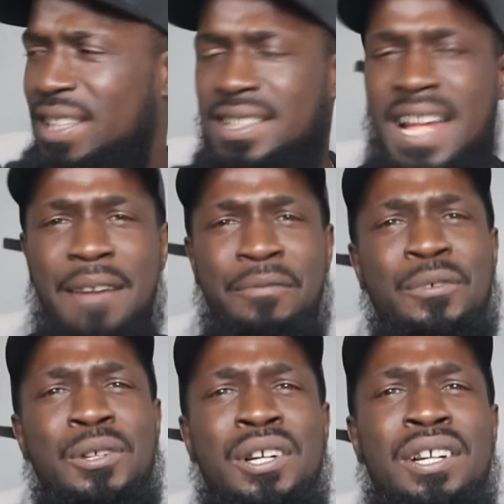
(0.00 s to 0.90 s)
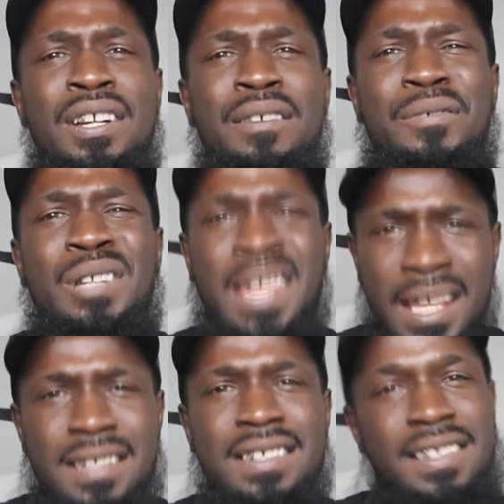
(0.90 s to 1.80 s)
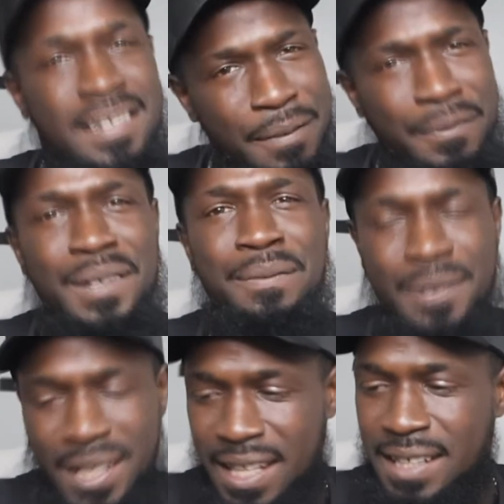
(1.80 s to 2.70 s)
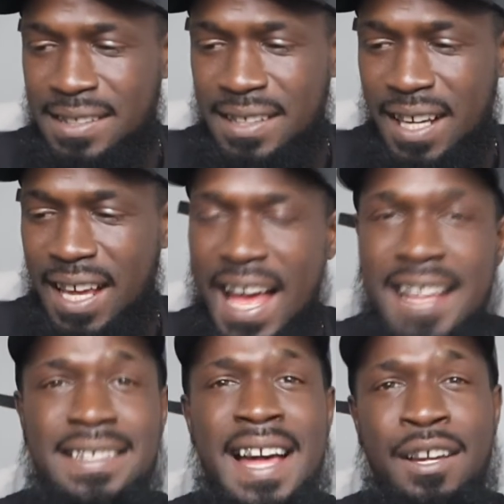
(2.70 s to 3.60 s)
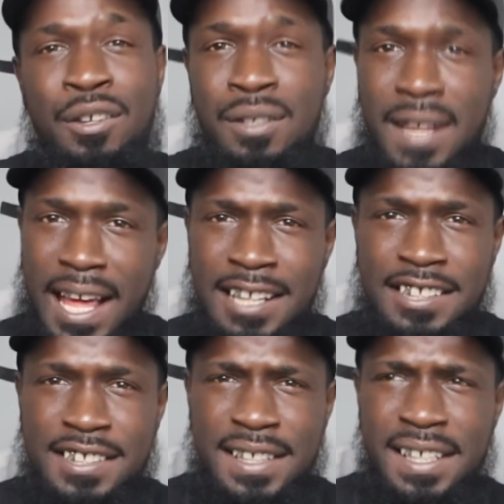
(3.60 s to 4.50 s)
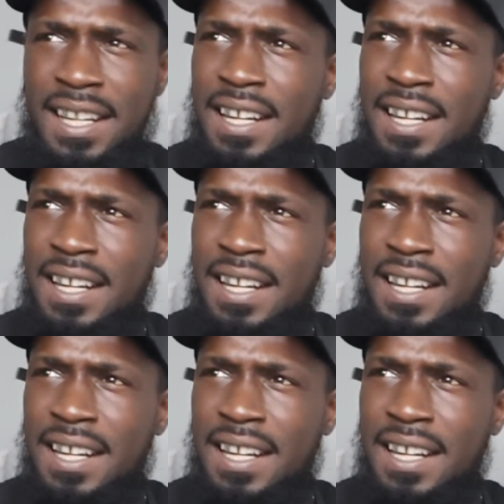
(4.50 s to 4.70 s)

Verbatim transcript: It's like for the for the kids. It's definitely for the kids. It has that good energy.